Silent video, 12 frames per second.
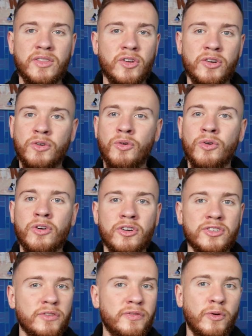third
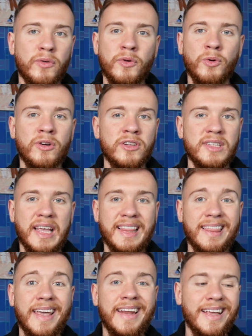quarters or fourth quarters,
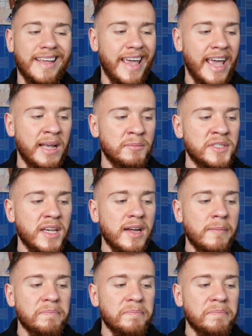late in games.